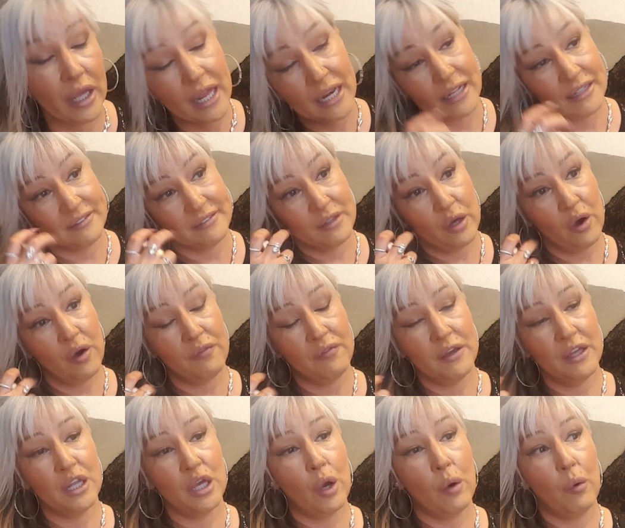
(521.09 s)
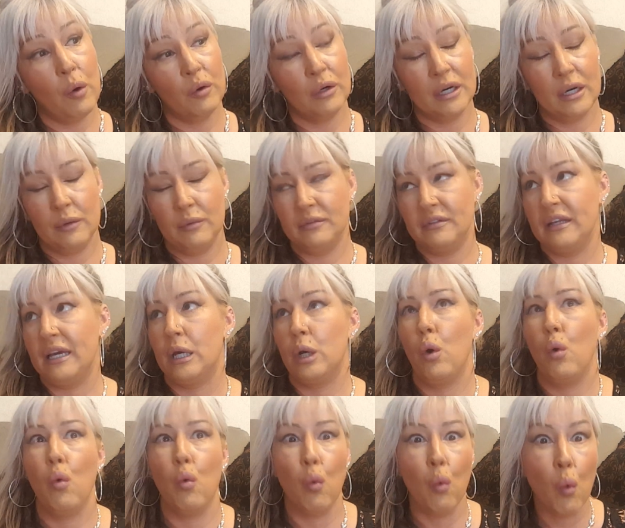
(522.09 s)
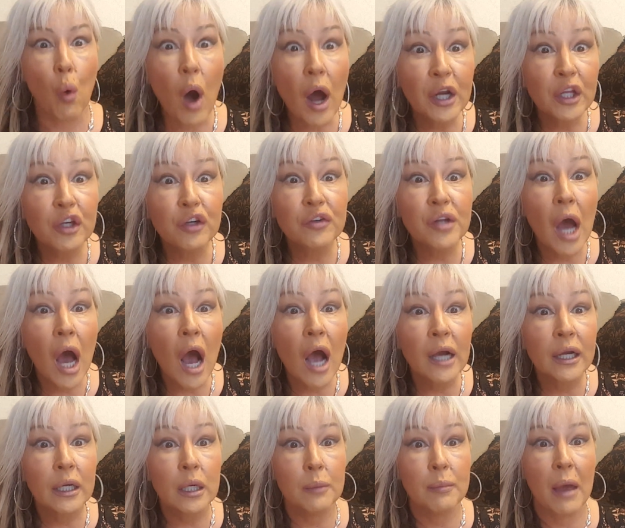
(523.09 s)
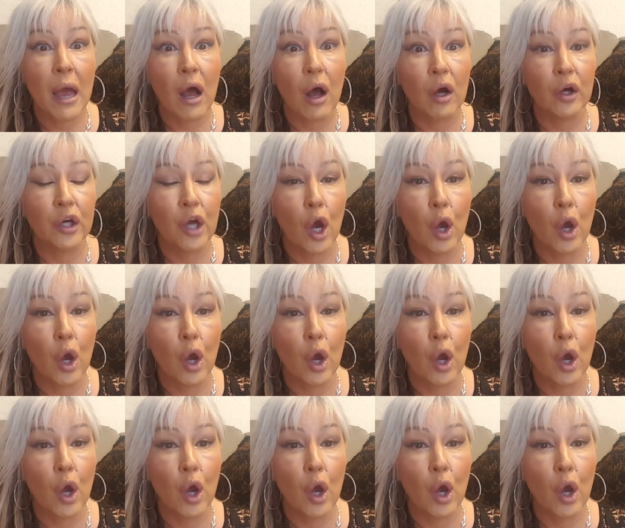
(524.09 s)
And I saw a video on it. I was like, what are you talking about?